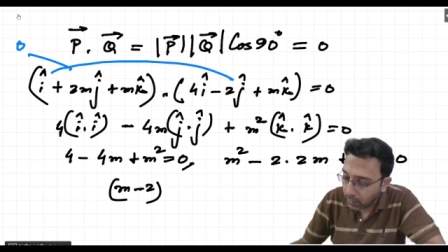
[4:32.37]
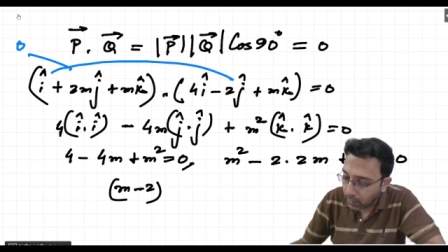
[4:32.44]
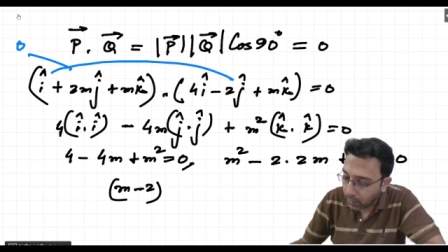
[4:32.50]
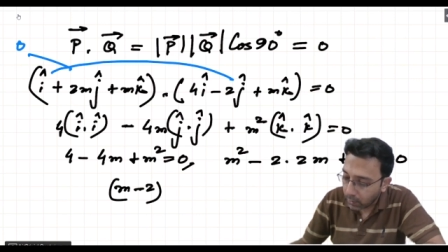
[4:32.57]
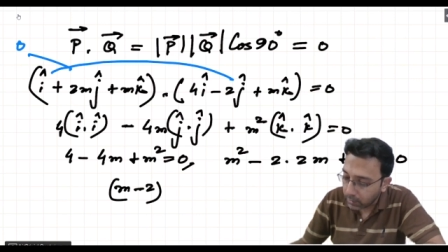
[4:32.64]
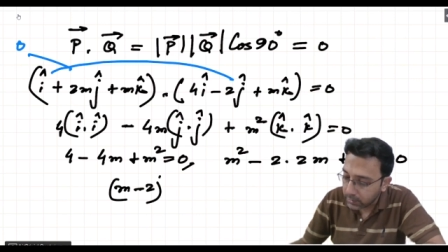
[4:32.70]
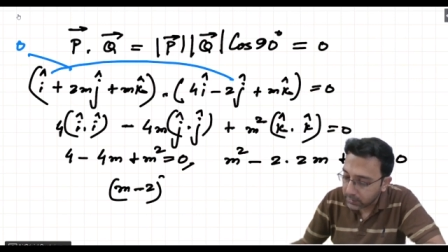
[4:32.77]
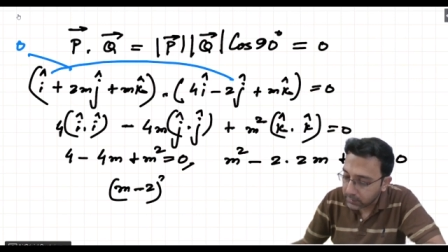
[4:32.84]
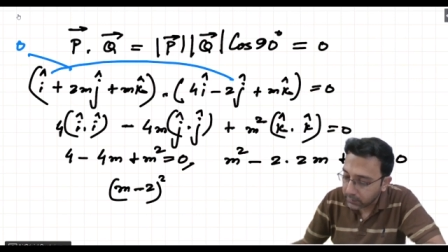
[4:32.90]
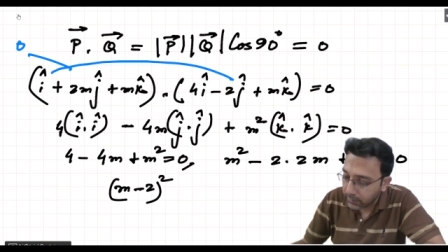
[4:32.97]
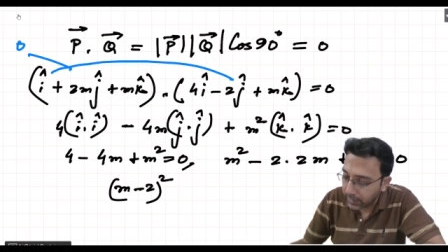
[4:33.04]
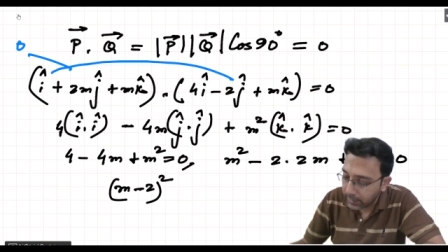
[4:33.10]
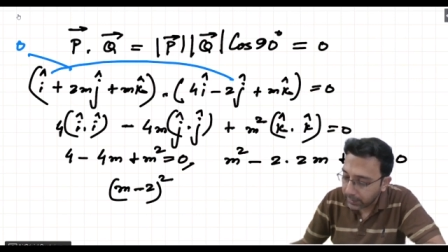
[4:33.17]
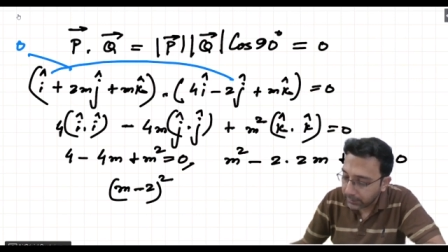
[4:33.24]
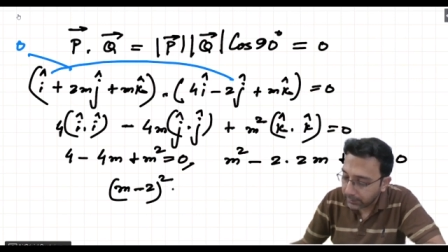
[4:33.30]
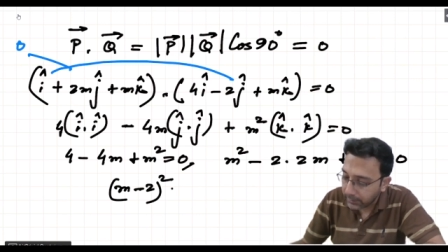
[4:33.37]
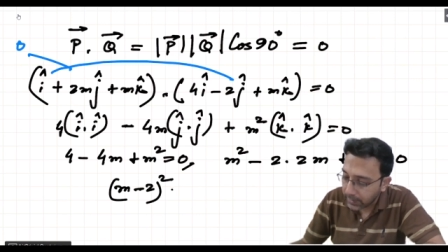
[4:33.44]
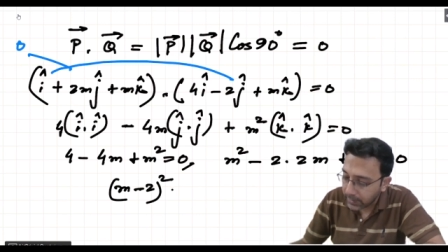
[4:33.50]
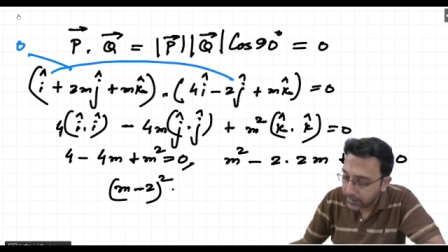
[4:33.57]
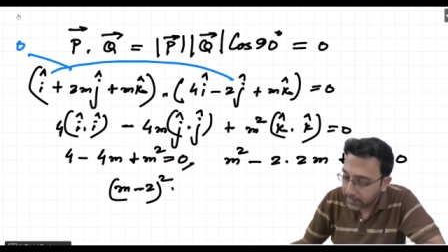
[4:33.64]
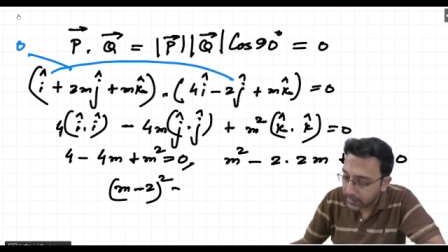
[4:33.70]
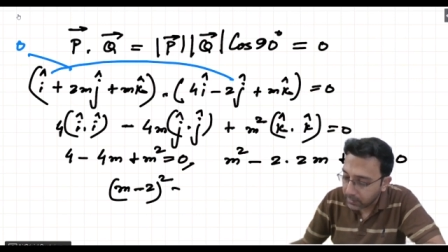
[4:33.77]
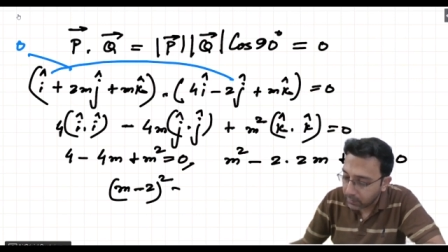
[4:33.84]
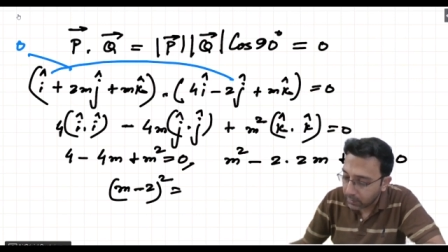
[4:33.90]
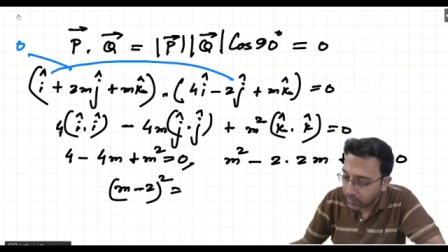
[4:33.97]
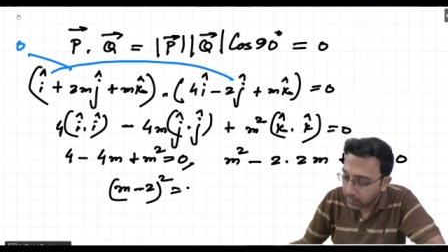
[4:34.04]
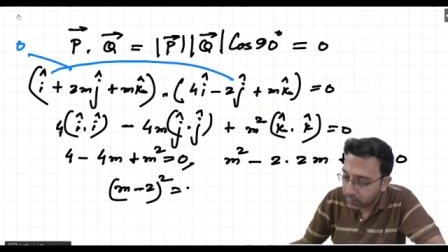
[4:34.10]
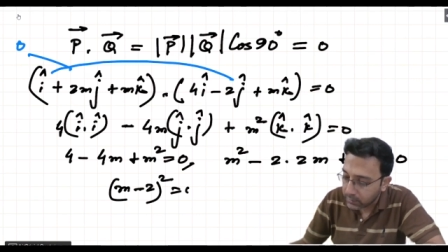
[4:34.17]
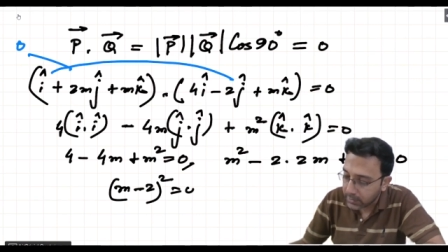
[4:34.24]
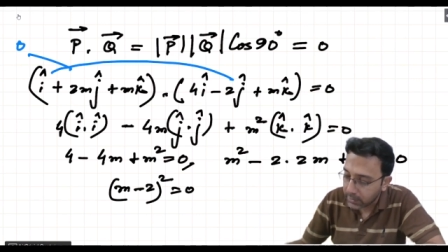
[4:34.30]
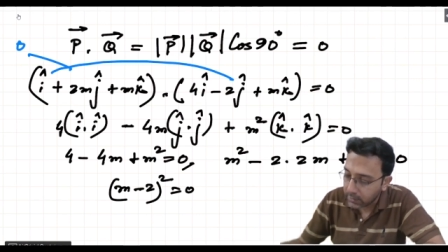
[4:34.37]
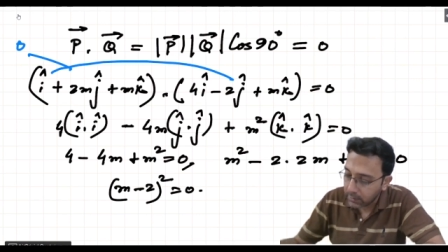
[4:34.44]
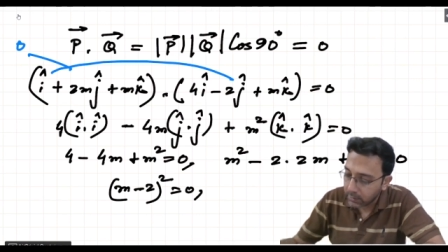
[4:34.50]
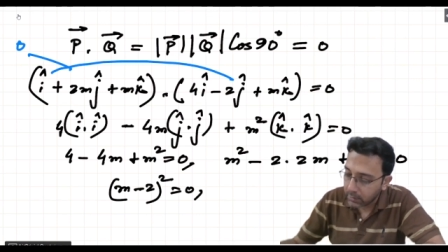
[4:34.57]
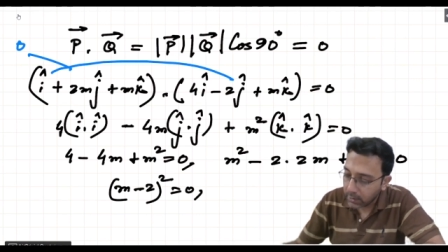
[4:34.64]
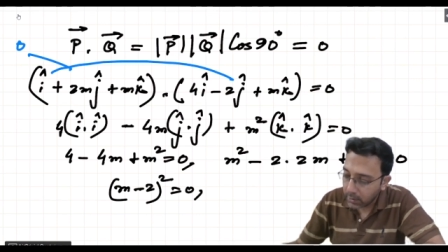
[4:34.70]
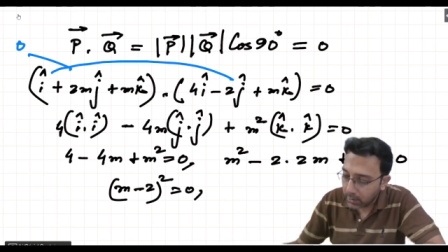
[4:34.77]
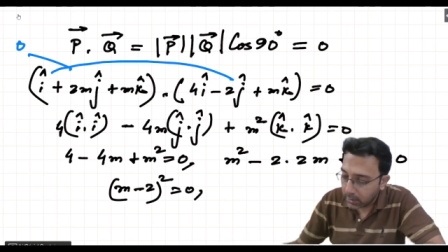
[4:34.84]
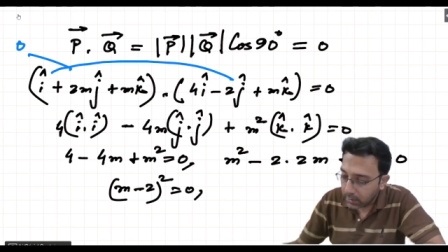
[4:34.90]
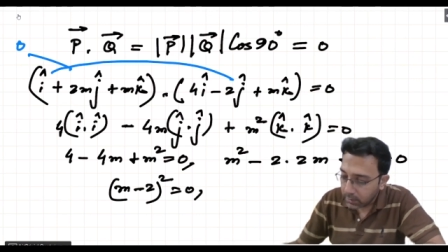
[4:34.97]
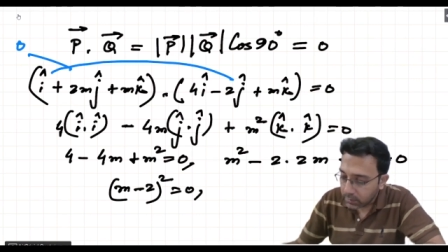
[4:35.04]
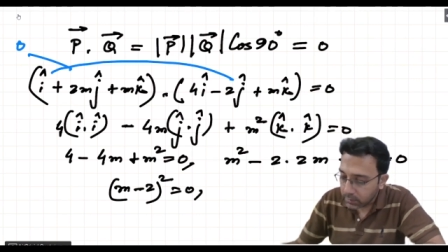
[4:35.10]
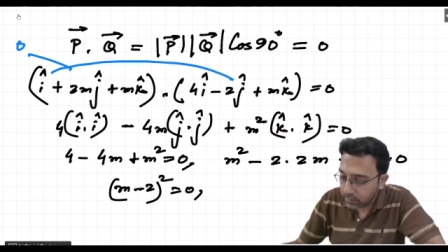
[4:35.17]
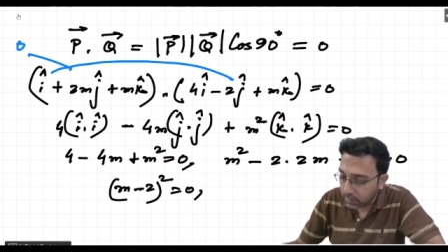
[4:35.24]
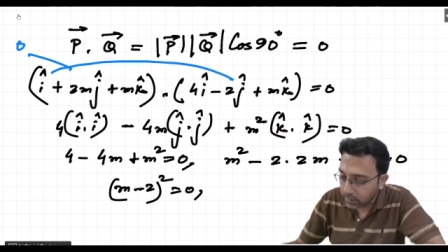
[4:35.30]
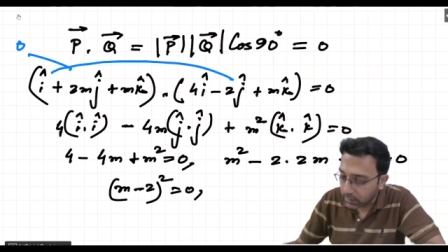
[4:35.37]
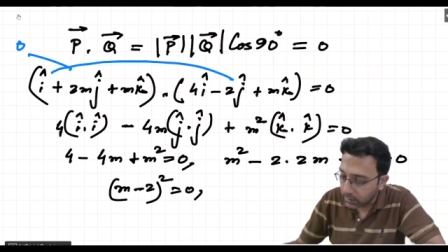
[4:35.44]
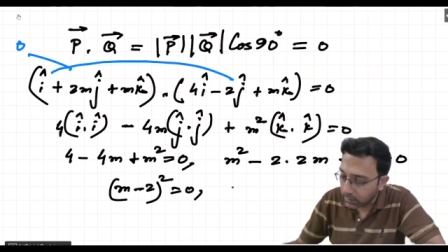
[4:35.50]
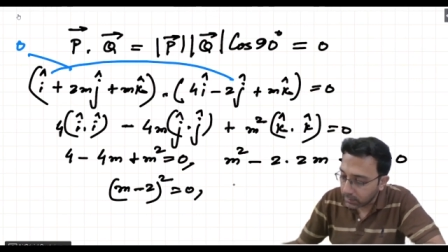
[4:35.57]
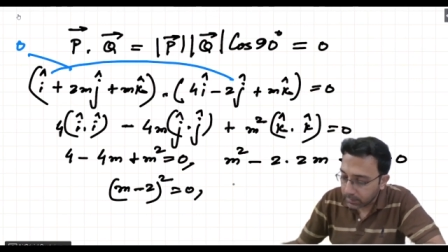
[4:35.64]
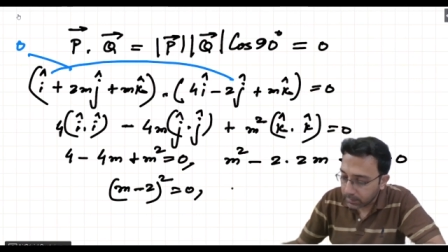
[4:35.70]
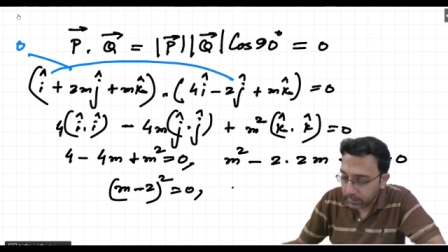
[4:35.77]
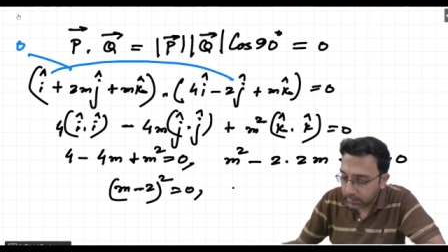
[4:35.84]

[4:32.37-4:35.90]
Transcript: whole square is equal to 0. So